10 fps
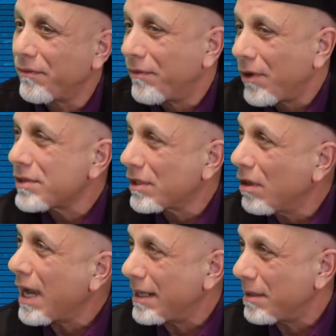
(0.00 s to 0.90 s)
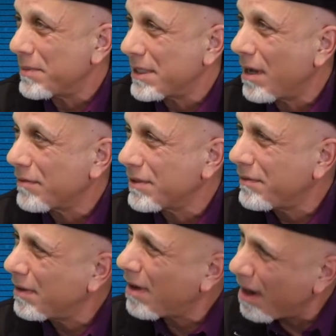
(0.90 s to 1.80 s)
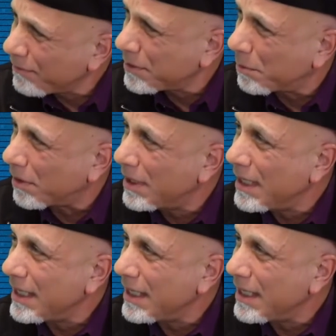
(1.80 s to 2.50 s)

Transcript: first look at themselves and feel comfortable,